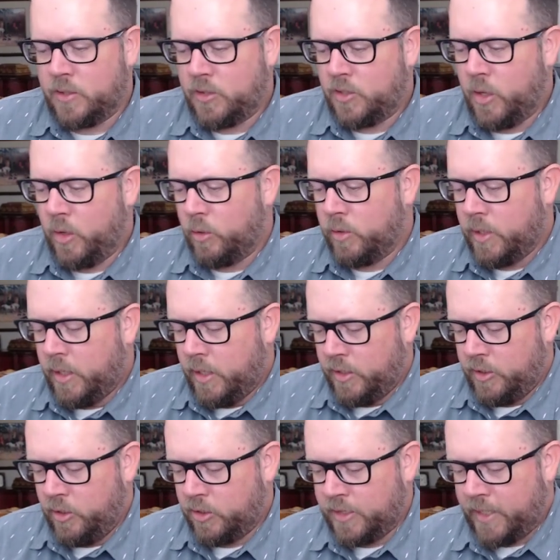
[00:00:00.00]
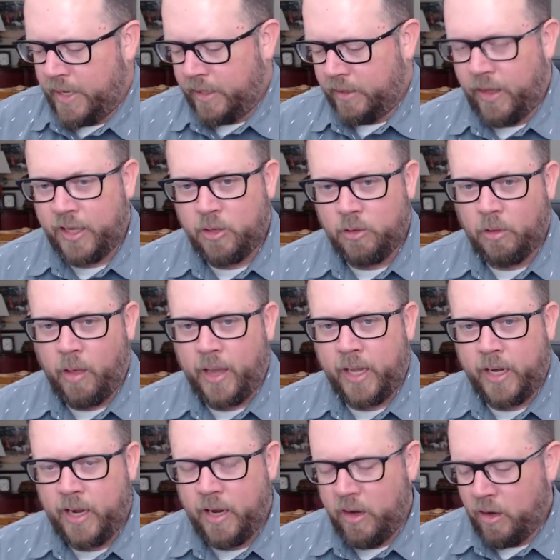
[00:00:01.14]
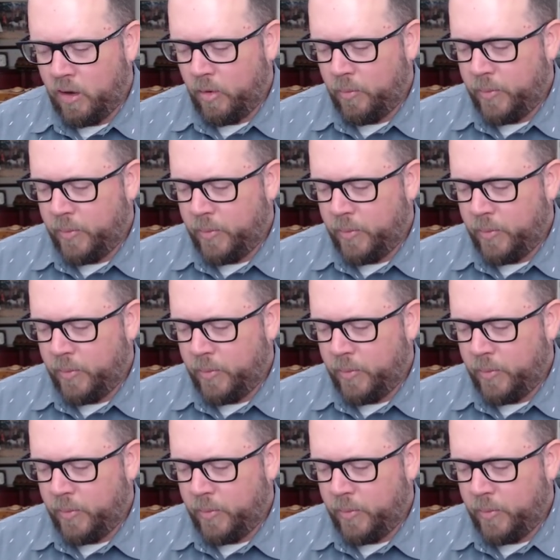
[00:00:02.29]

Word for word: So you're saying like you like it here